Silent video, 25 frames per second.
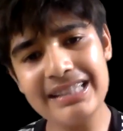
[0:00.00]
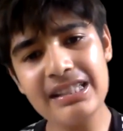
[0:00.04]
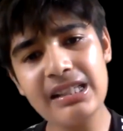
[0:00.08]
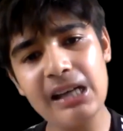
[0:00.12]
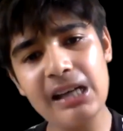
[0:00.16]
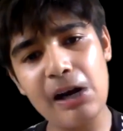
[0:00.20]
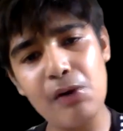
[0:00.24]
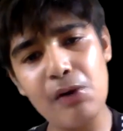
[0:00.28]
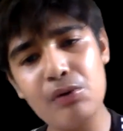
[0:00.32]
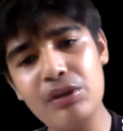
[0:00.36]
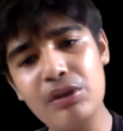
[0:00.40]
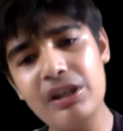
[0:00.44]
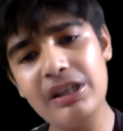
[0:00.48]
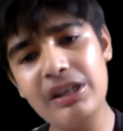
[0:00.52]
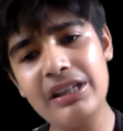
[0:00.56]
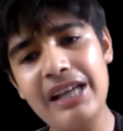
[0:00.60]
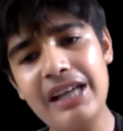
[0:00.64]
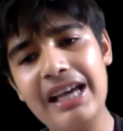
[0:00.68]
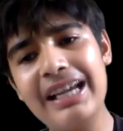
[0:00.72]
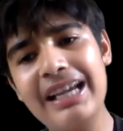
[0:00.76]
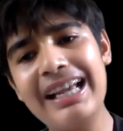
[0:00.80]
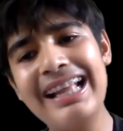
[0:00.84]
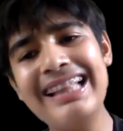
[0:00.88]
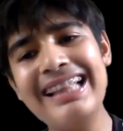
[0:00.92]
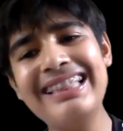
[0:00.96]
a counter
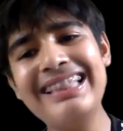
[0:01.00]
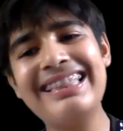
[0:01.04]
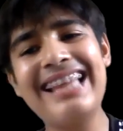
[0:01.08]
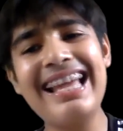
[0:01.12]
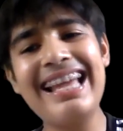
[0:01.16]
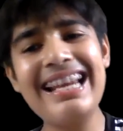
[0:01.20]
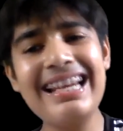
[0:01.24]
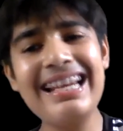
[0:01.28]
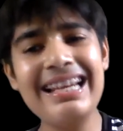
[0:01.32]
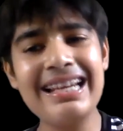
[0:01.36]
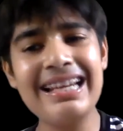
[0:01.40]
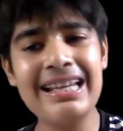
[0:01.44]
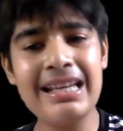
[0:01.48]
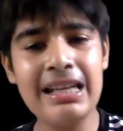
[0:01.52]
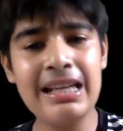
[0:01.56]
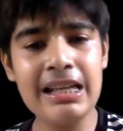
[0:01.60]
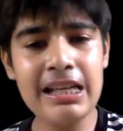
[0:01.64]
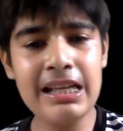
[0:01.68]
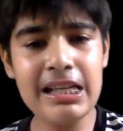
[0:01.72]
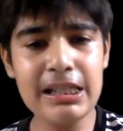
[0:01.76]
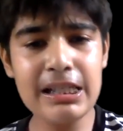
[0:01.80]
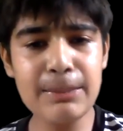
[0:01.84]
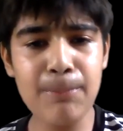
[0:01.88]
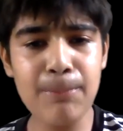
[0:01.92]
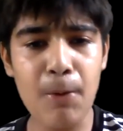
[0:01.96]
attack, and then
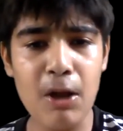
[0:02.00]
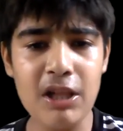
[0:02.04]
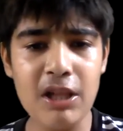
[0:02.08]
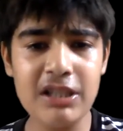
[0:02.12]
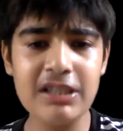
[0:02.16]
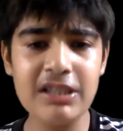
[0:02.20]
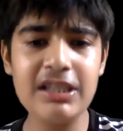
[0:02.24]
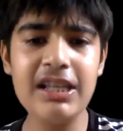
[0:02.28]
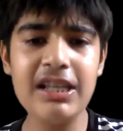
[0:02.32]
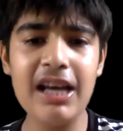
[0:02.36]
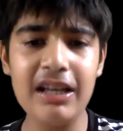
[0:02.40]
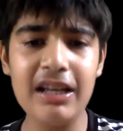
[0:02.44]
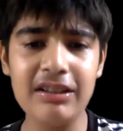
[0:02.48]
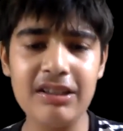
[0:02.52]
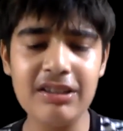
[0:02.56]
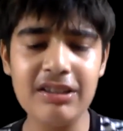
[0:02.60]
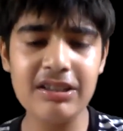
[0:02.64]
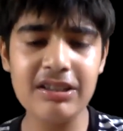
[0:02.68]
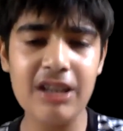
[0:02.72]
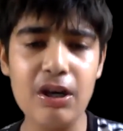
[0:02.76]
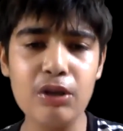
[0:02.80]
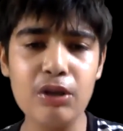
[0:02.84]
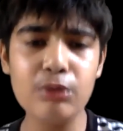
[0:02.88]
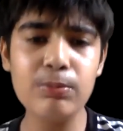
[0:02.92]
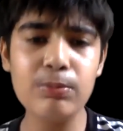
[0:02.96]
he spoils the other's
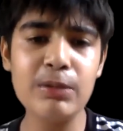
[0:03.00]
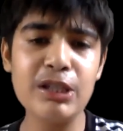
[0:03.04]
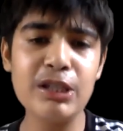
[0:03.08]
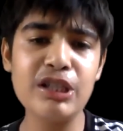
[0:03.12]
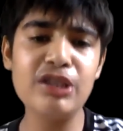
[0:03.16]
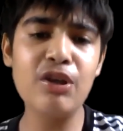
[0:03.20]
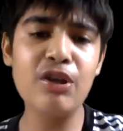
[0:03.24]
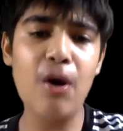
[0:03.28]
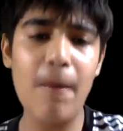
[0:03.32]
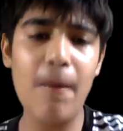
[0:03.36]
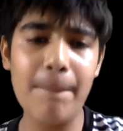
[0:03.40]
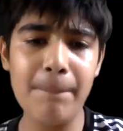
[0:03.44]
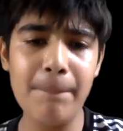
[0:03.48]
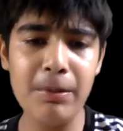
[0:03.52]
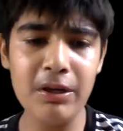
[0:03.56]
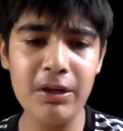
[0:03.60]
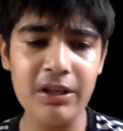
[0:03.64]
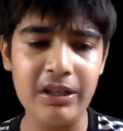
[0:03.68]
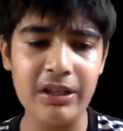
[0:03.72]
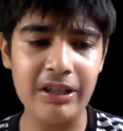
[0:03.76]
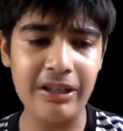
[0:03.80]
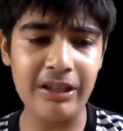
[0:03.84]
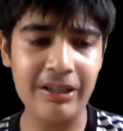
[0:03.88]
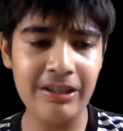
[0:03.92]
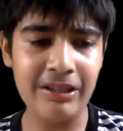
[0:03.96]
house, which is the
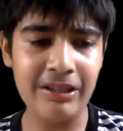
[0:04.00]
opponent.